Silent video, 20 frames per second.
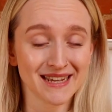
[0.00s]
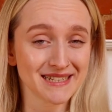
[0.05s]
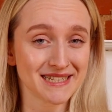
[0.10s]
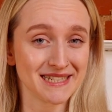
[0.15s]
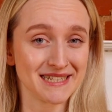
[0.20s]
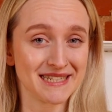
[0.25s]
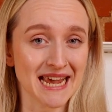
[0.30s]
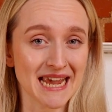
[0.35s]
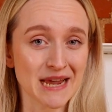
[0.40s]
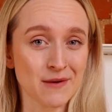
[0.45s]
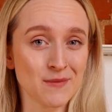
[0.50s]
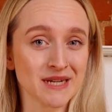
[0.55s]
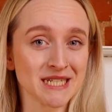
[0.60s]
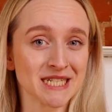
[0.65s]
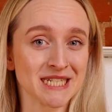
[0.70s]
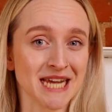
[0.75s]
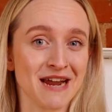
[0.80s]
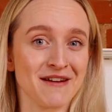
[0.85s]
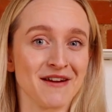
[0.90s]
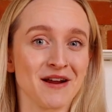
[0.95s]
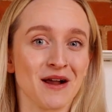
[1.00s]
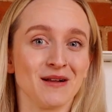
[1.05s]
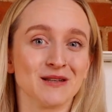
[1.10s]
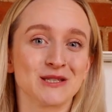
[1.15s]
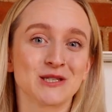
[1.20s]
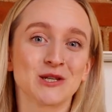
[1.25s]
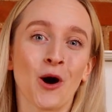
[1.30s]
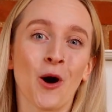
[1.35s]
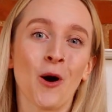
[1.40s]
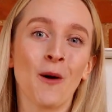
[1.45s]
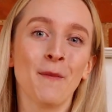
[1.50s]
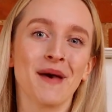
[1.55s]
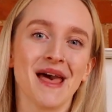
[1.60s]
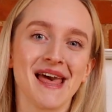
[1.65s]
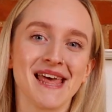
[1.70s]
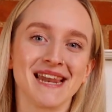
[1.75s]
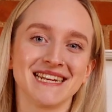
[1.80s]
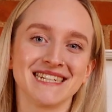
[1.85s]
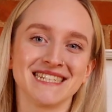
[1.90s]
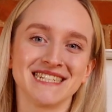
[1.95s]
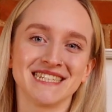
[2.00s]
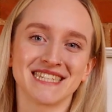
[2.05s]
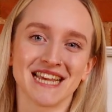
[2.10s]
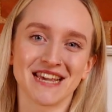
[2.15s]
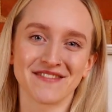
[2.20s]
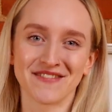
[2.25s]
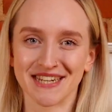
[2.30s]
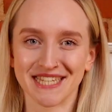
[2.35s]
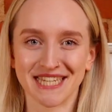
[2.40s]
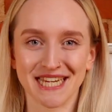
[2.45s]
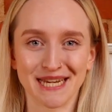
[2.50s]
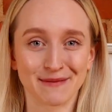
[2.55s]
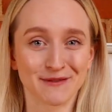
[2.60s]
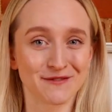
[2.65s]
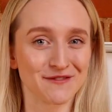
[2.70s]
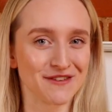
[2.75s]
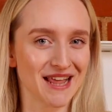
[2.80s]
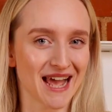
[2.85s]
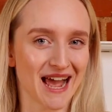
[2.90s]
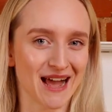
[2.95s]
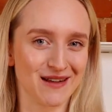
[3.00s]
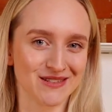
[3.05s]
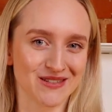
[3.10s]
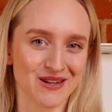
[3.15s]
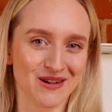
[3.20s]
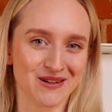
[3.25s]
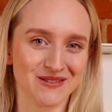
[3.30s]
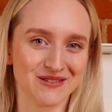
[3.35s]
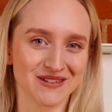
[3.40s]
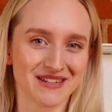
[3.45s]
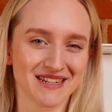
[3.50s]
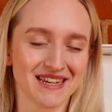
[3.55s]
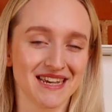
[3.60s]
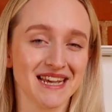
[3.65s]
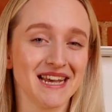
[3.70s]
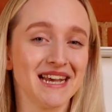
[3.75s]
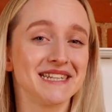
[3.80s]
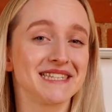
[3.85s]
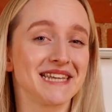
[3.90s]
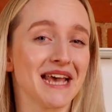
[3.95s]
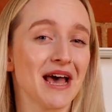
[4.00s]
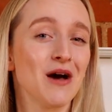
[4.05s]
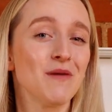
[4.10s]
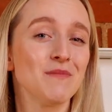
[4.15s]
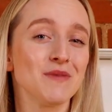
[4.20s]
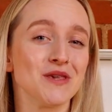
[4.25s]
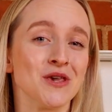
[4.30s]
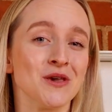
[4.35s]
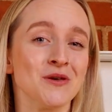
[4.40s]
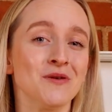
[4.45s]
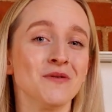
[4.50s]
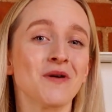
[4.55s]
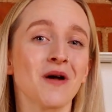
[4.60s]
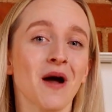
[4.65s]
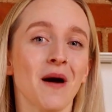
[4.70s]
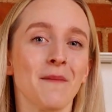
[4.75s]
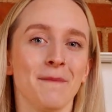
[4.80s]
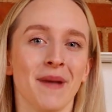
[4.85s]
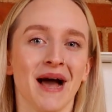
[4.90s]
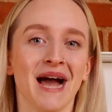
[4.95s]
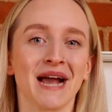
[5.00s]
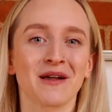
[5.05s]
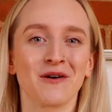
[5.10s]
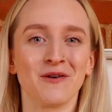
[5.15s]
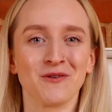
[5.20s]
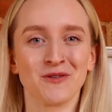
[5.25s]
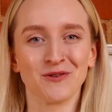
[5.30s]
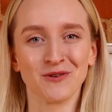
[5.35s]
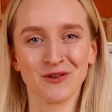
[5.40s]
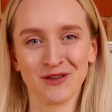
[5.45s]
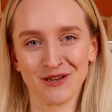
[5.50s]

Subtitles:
Today we're sharing our top energy saving tips for the household to help you cut back on your